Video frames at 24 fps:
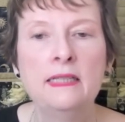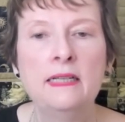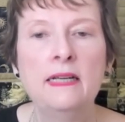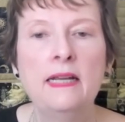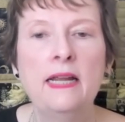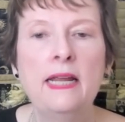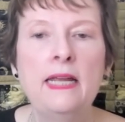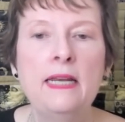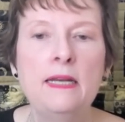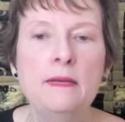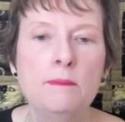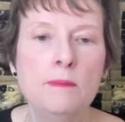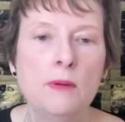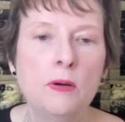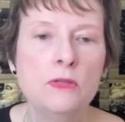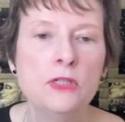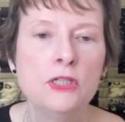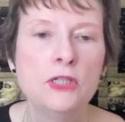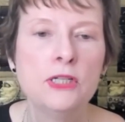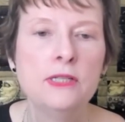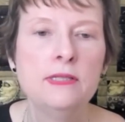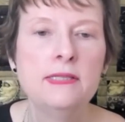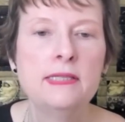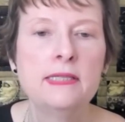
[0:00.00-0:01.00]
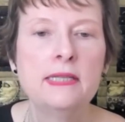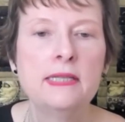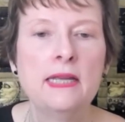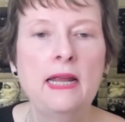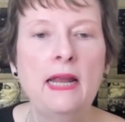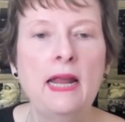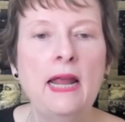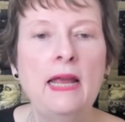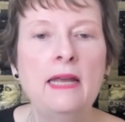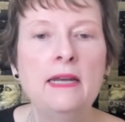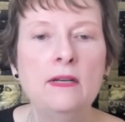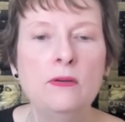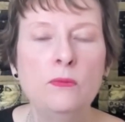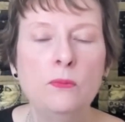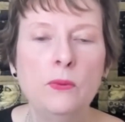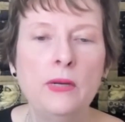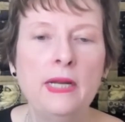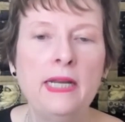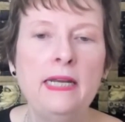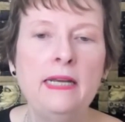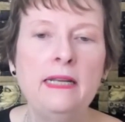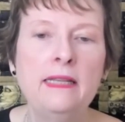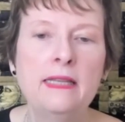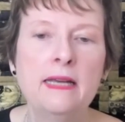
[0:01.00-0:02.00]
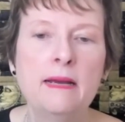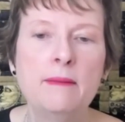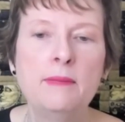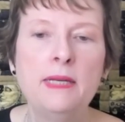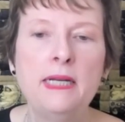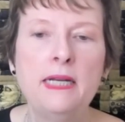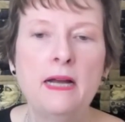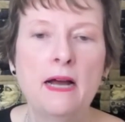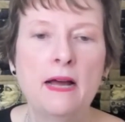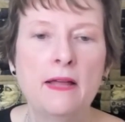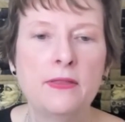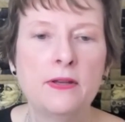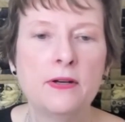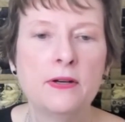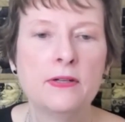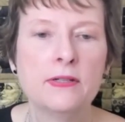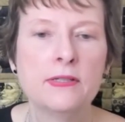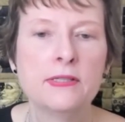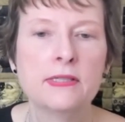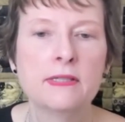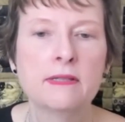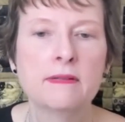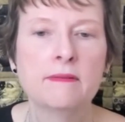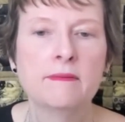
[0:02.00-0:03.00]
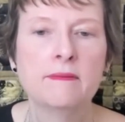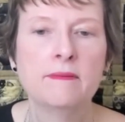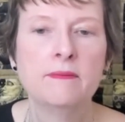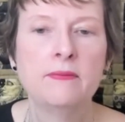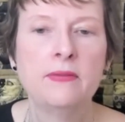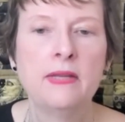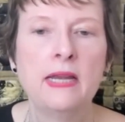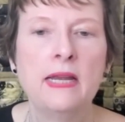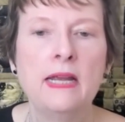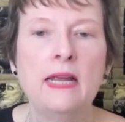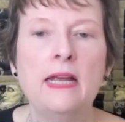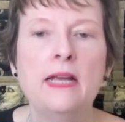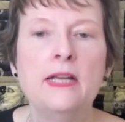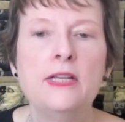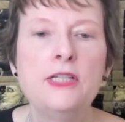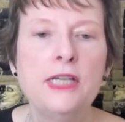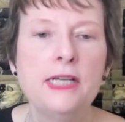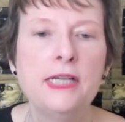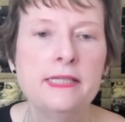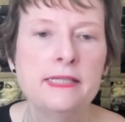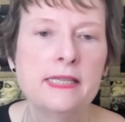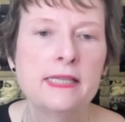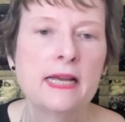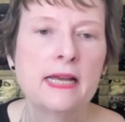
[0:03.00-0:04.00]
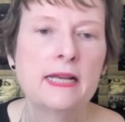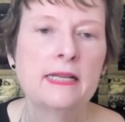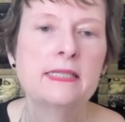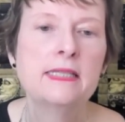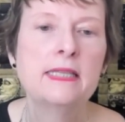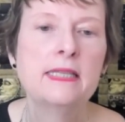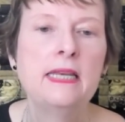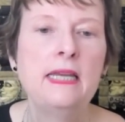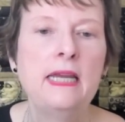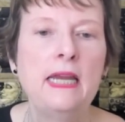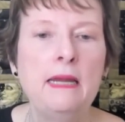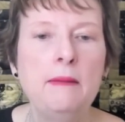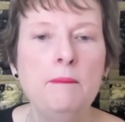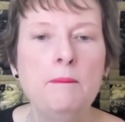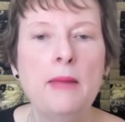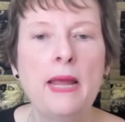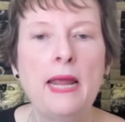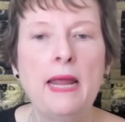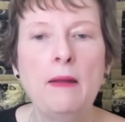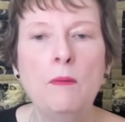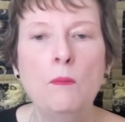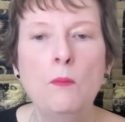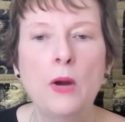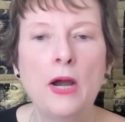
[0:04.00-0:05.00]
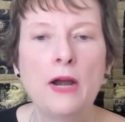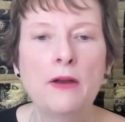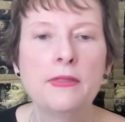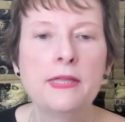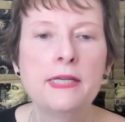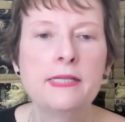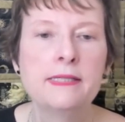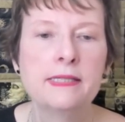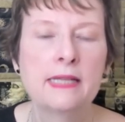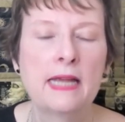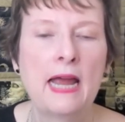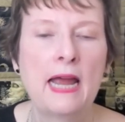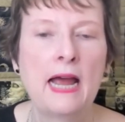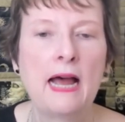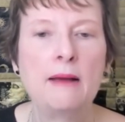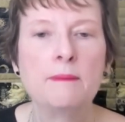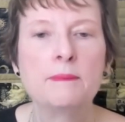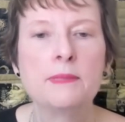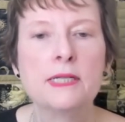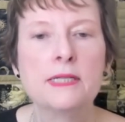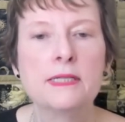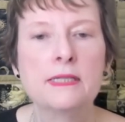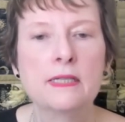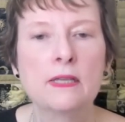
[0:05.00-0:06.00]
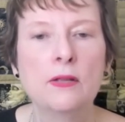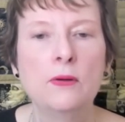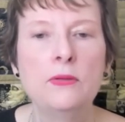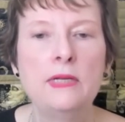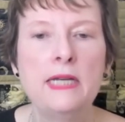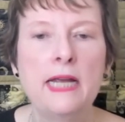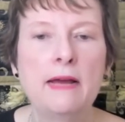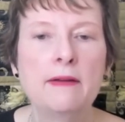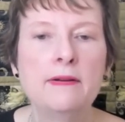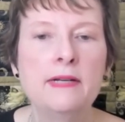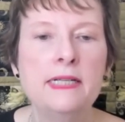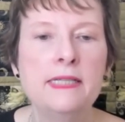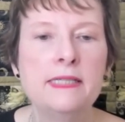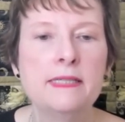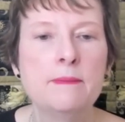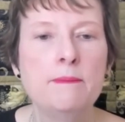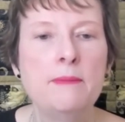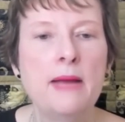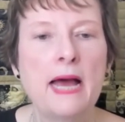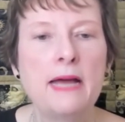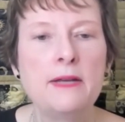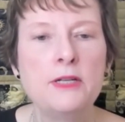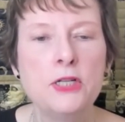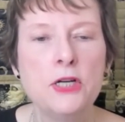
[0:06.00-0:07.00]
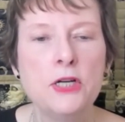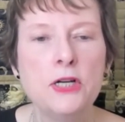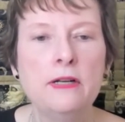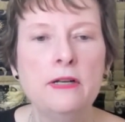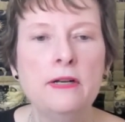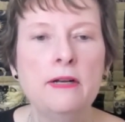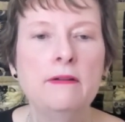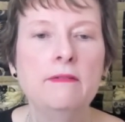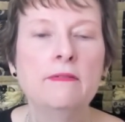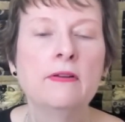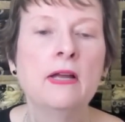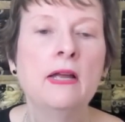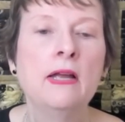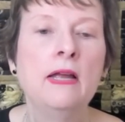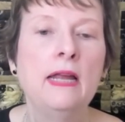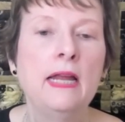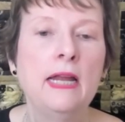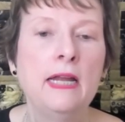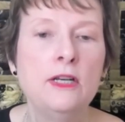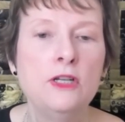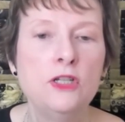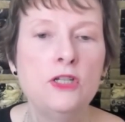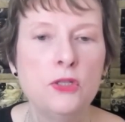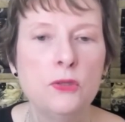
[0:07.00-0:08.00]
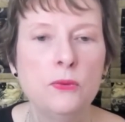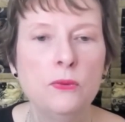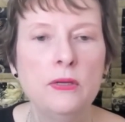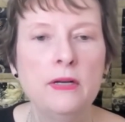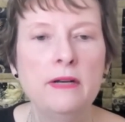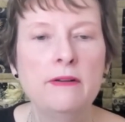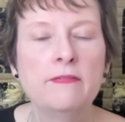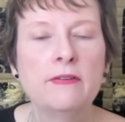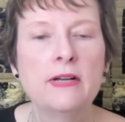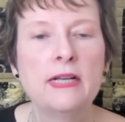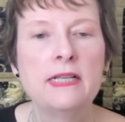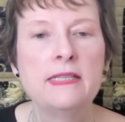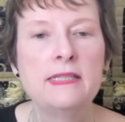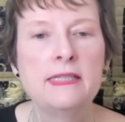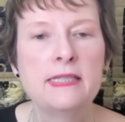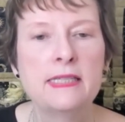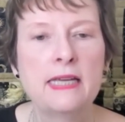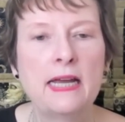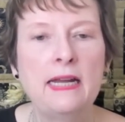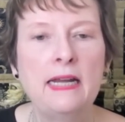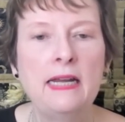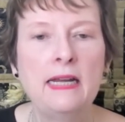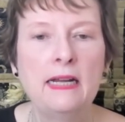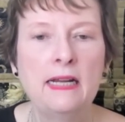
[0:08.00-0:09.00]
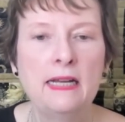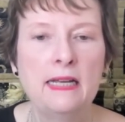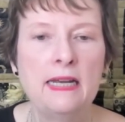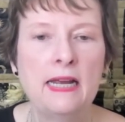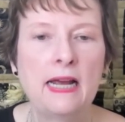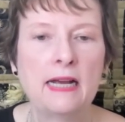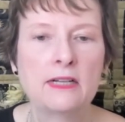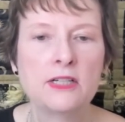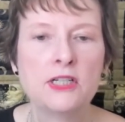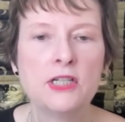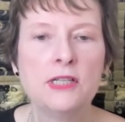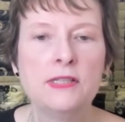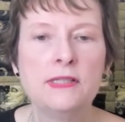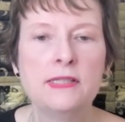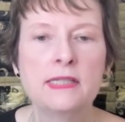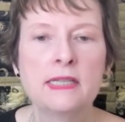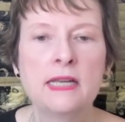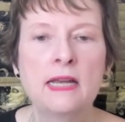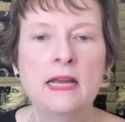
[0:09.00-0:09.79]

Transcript: in emotions, and in reading them in others. She says that he may wear this cap to slow down his imaginative, intuitive, and psychic connections,